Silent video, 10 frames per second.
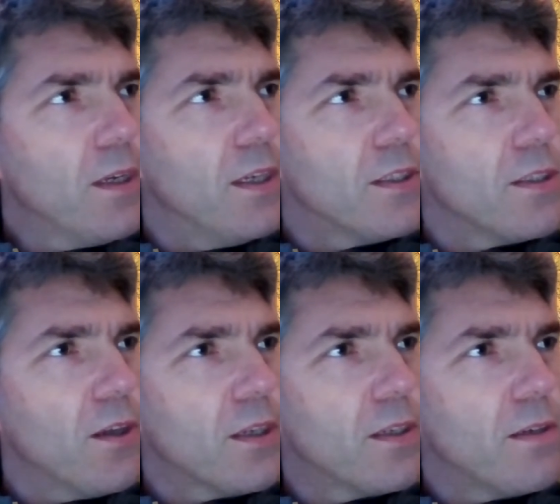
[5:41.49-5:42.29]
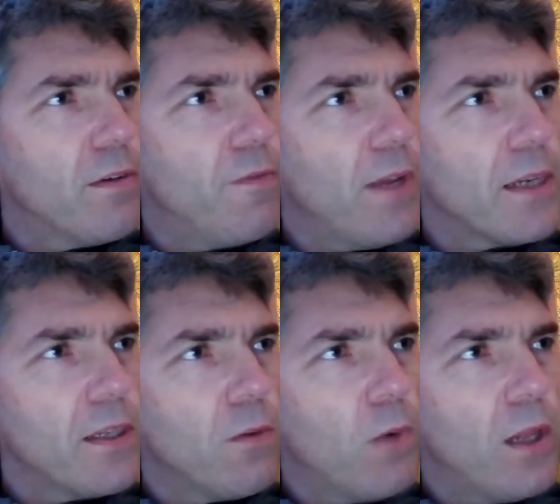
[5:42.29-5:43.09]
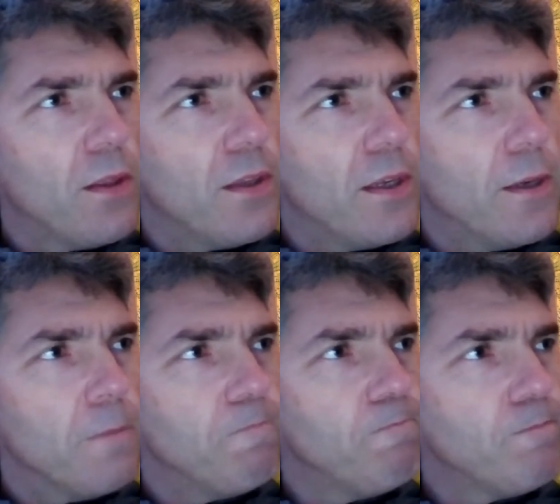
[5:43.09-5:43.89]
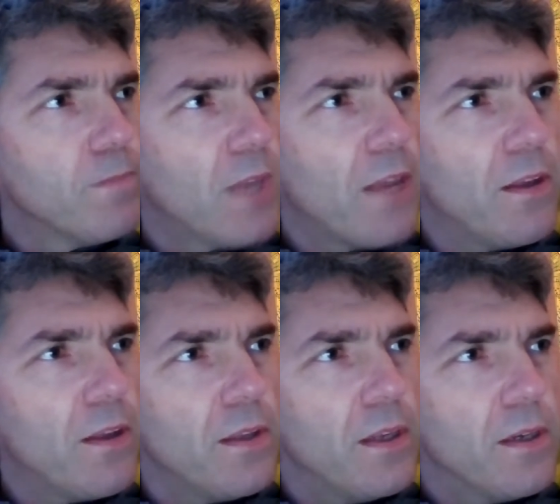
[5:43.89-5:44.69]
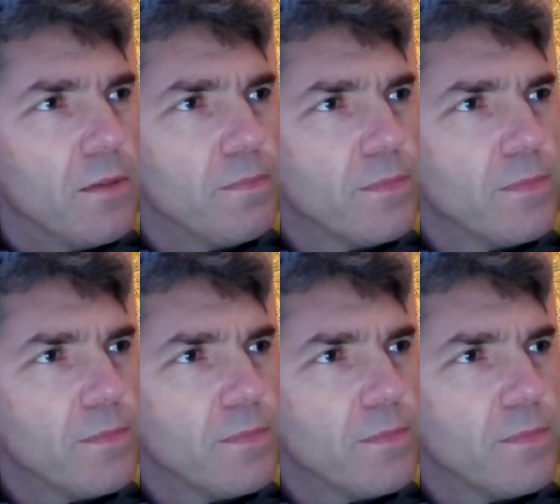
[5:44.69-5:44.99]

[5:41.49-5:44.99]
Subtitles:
it's not reflecting well neither the